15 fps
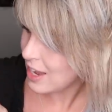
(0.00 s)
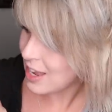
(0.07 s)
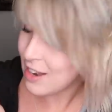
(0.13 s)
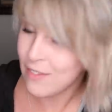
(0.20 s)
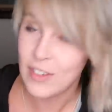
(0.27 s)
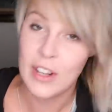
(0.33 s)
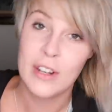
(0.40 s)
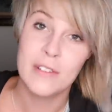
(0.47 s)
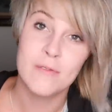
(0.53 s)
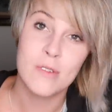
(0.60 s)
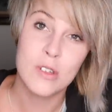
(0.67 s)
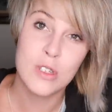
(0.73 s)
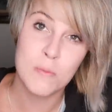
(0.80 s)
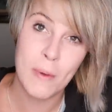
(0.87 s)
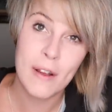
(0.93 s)
in a very
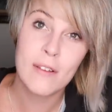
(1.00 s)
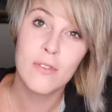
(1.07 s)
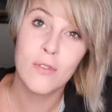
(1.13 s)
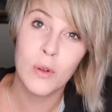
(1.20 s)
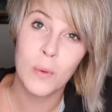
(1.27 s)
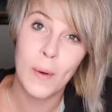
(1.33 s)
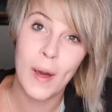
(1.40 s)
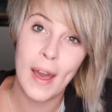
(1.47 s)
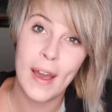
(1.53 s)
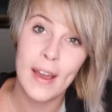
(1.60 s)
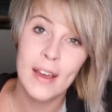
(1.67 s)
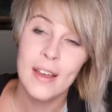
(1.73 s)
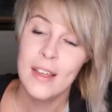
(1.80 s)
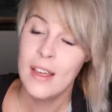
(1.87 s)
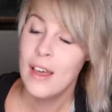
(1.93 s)
respectful
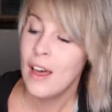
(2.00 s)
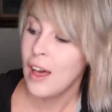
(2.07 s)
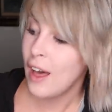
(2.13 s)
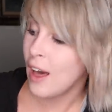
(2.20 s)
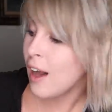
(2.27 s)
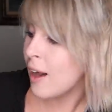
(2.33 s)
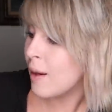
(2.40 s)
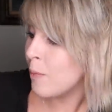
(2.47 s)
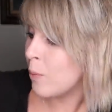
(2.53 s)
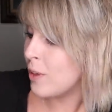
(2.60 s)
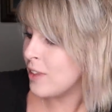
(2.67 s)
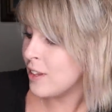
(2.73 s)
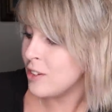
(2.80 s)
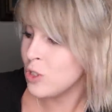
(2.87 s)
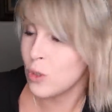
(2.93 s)
way, um,
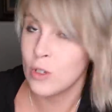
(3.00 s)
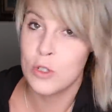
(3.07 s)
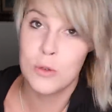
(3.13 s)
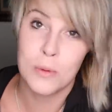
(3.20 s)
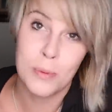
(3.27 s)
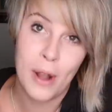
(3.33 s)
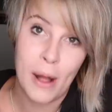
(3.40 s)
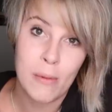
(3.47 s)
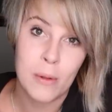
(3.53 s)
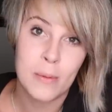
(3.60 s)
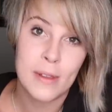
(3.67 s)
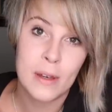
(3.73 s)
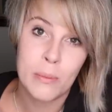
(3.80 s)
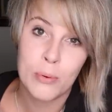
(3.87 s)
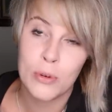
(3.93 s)
one that George would
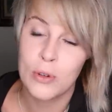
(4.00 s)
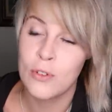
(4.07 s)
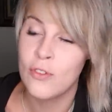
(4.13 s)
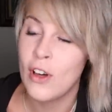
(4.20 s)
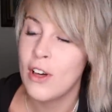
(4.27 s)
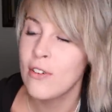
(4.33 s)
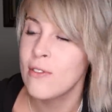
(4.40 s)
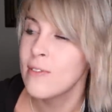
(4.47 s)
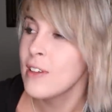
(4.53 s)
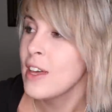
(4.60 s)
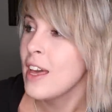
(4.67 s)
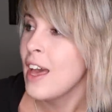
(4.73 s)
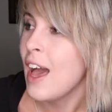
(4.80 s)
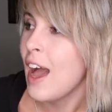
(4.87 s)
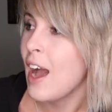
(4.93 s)
probably approve of.
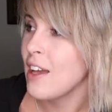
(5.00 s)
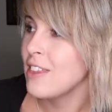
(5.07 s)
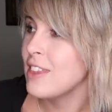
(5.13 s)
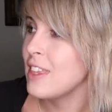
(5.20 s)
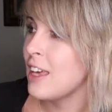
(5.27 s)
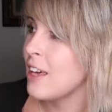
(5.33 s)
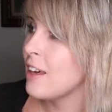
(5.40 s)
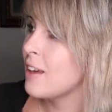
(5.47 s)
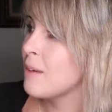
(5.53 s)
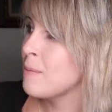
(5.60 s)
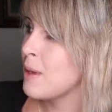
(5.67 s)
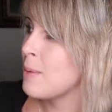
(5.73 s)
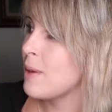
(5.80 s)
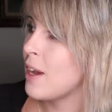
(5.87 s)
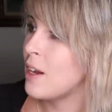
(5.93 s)
I think
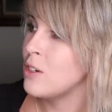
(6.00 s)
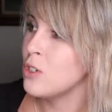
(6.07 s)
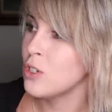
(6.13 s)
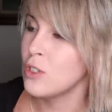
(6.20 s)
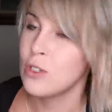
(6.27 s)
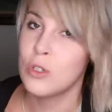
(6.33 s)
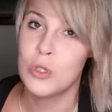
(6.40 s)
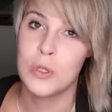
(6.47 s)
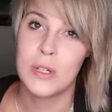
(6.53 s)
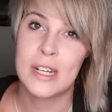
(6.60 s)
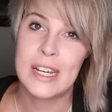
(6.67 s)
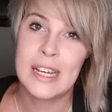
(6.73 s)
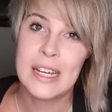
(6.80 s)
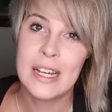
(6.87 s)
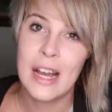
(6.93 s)
maybe under the
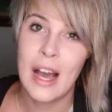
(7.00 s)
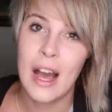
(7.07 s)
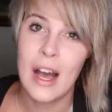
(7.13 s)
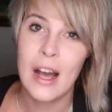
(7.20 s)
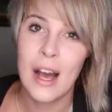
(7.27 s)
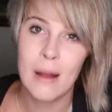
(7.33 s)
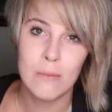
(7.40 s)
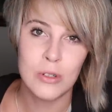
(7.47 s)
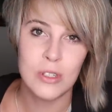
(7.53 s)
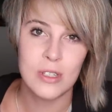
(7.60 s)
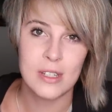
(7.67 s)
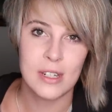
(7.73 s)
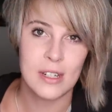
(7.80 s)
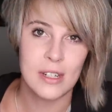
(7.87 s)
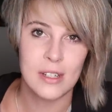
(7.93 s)
tree, I'm
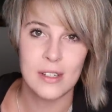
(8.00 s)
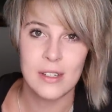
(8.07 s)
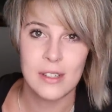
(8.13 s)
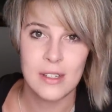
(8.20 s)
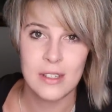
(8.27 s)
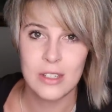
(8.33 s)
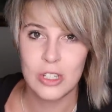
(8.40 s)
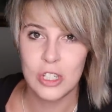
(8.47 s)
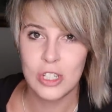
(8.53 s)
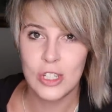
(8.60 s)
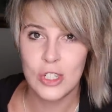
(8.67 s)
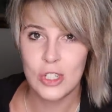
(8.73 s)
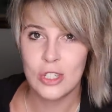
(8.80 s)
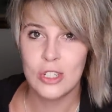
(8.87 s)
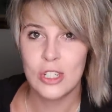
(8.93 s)
just gonna
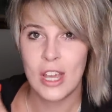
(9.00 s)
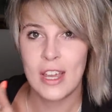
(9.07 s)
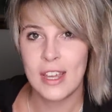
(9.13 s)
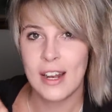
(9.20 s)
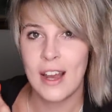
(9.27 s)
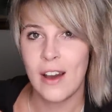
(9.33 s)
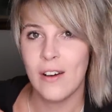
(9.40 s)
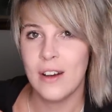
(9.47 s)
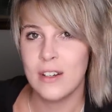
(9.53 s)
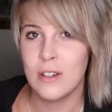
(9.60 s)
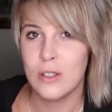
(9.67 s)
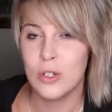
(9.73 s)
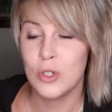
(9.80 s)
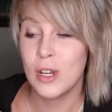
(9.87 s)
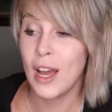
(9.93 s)
shake it out
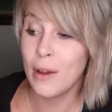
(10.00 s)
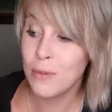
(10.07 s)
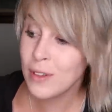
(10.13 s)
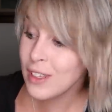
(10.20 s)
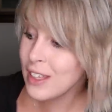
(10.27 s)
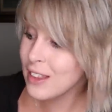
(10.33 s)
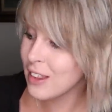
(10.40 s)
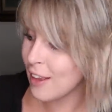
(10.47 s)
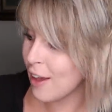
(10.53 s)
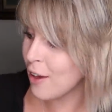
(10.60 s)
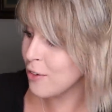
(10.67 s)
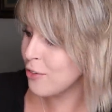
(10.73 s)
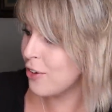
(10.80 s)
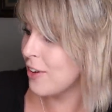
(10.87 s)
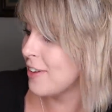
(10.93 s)
under the tree. I really
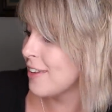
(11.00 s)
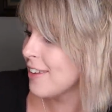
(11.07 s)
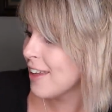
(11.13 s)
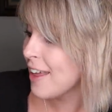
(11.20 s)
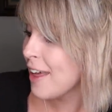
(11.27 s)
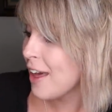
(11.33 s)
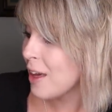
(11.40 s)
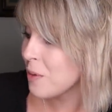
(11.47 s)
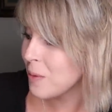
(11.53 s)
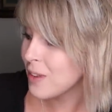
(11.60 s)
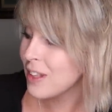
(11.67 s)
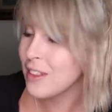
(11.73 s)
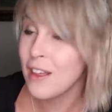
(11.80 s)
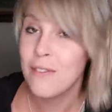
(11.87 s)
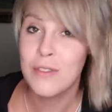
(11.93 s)
love, I
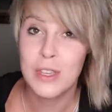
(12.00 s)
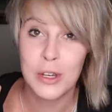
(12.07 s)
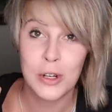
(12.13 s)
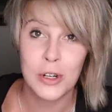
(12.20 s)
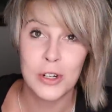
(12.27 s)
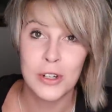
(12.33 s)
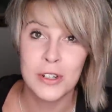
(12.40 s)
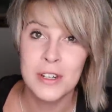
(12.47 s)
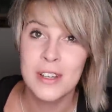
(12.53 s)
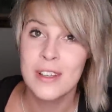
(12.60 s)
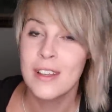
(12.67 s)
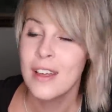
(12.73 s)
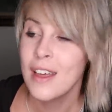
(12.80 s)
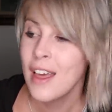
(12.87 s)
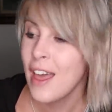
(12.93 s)
really love the urn